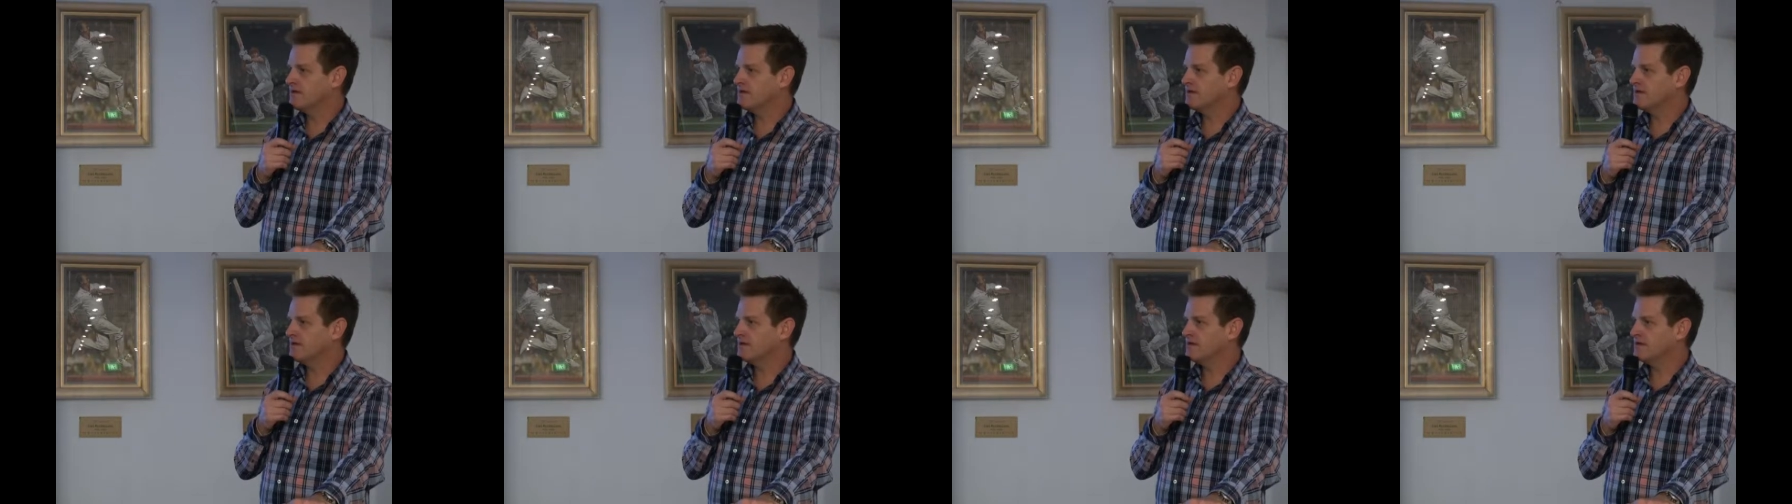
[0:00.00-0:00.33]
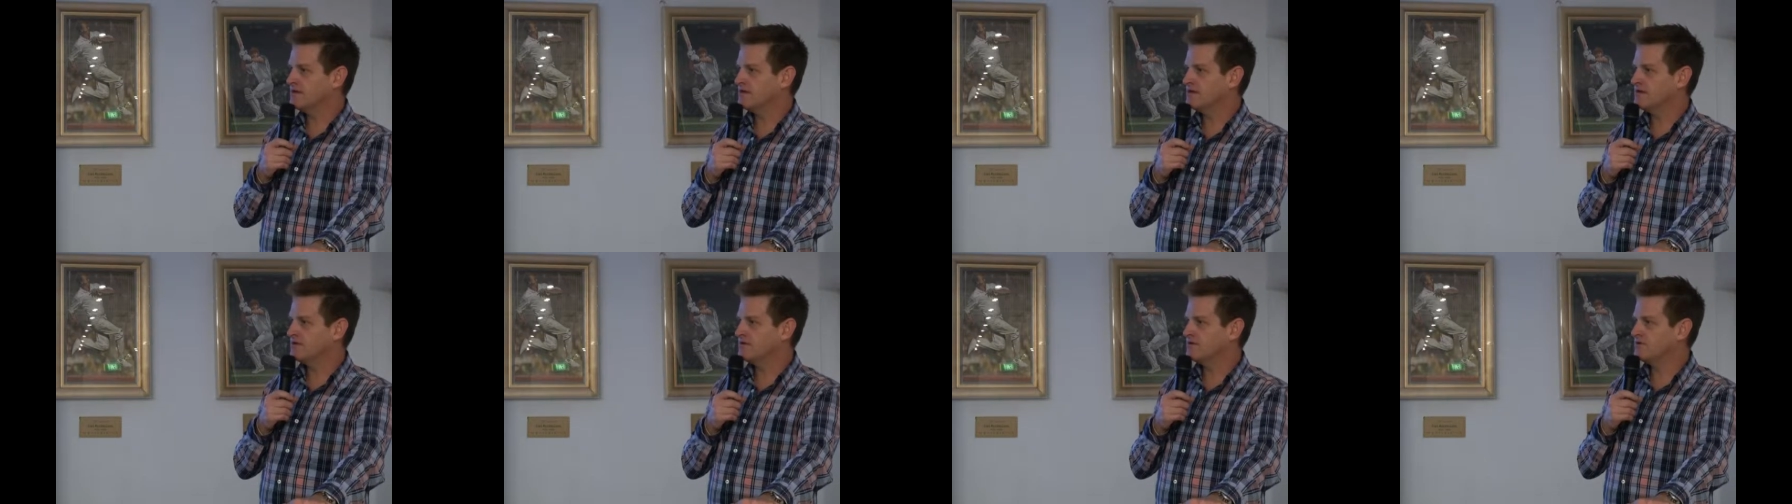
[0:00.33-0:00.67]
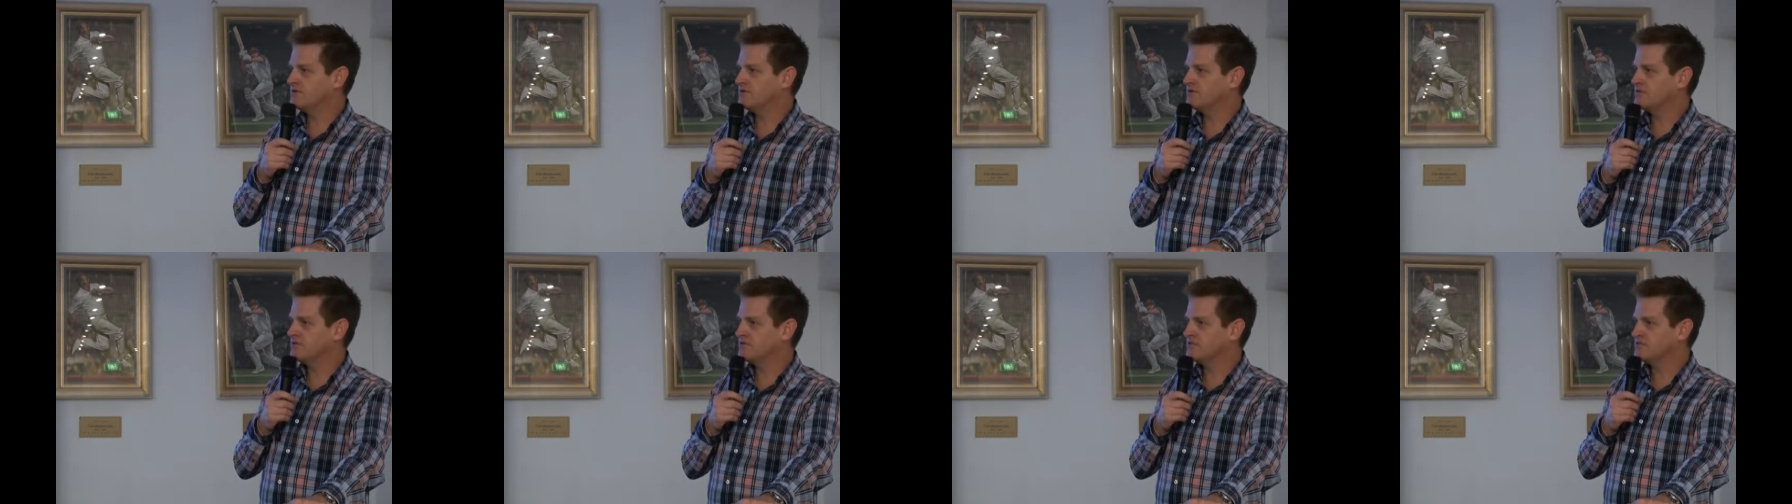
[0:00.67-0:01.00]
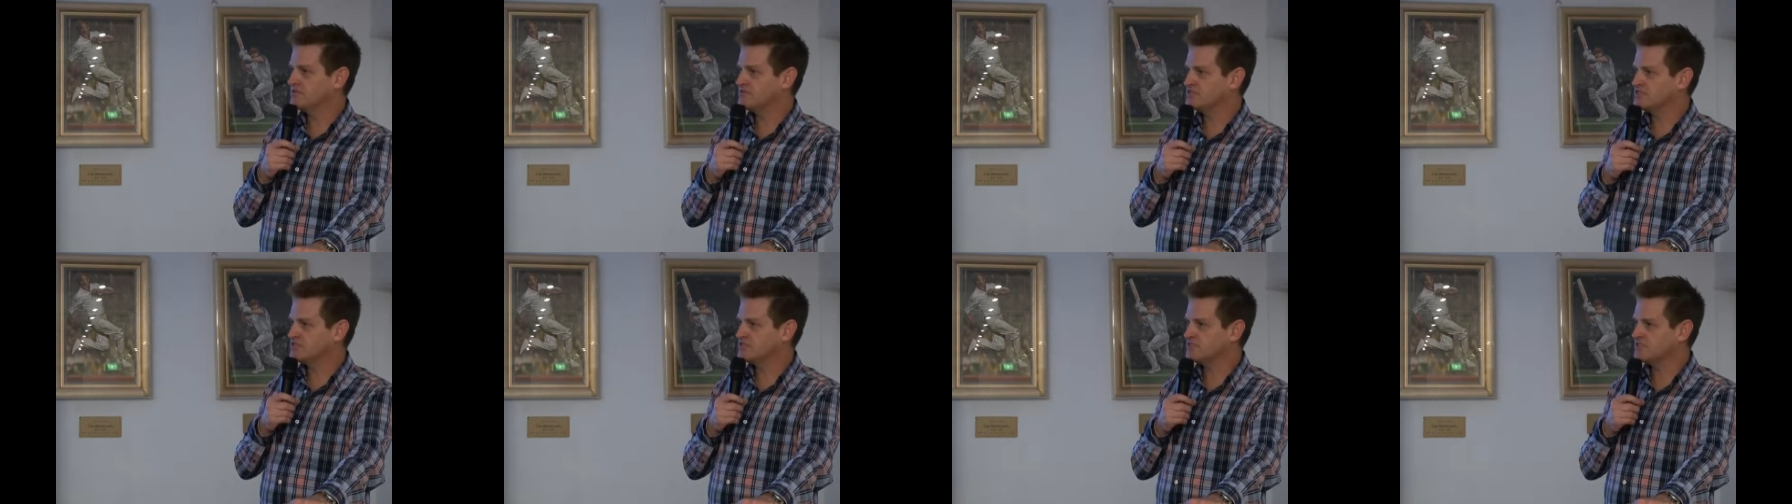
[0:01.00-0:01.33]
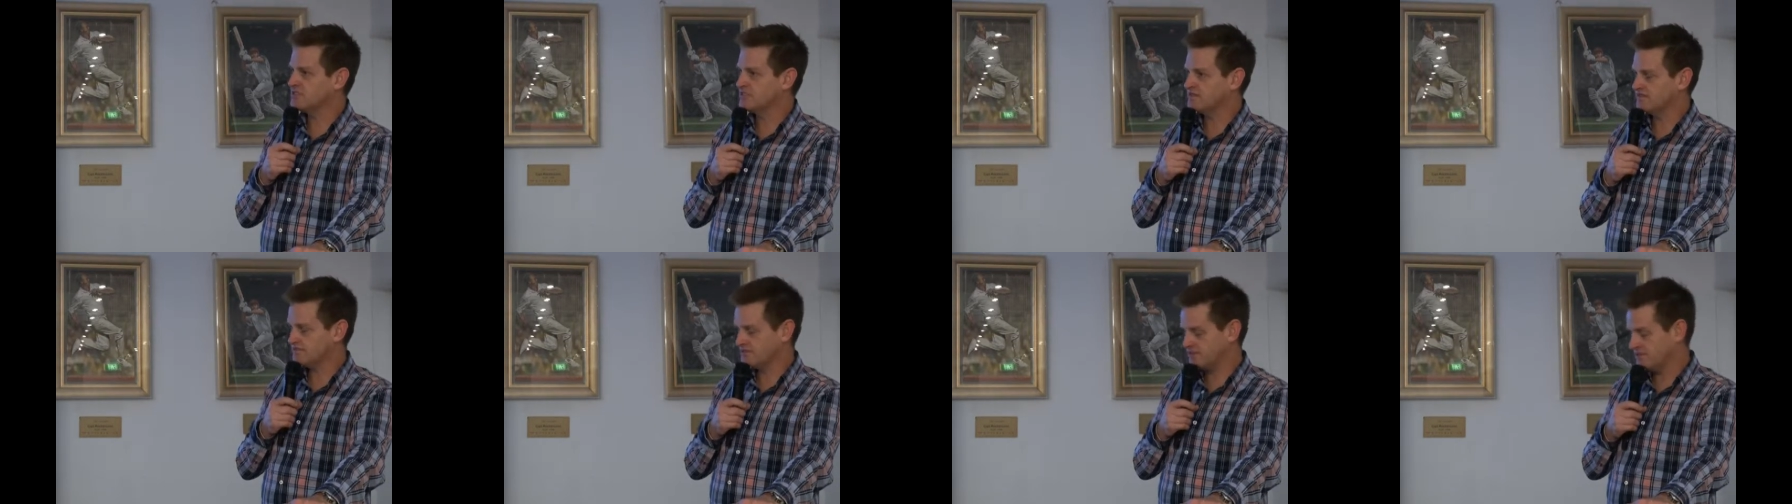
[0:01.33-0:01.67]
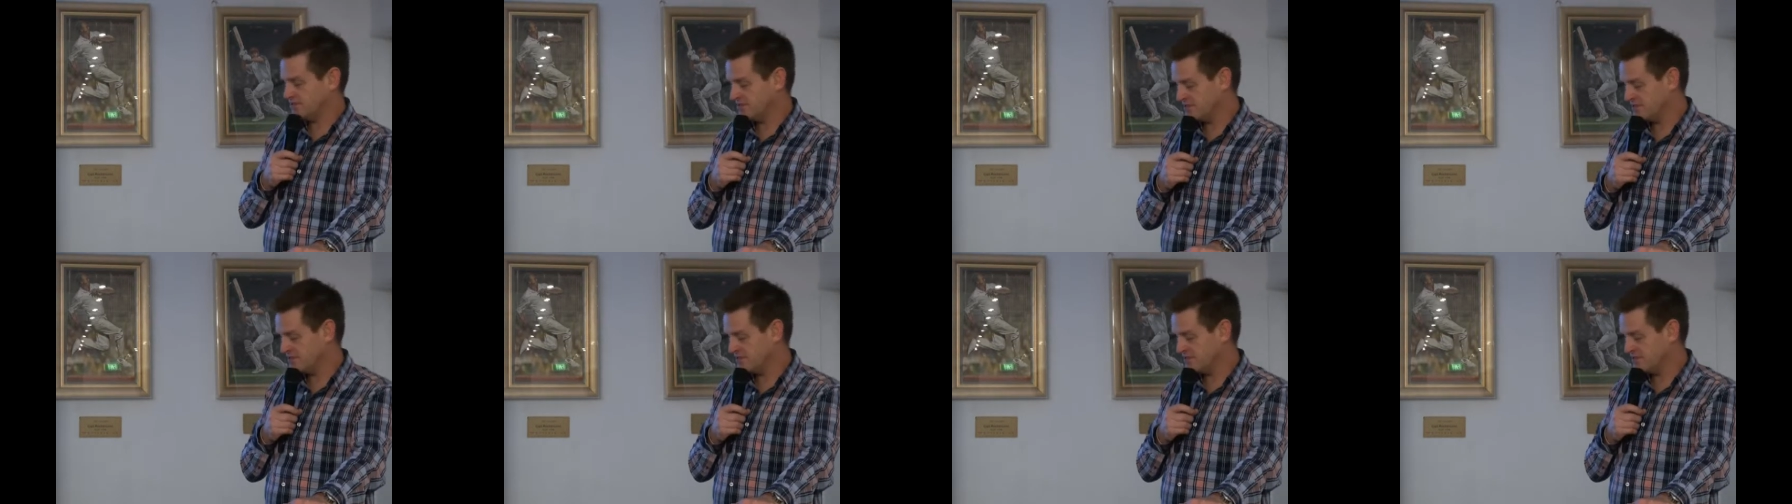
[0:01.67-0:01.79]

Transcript: uh, early this year. And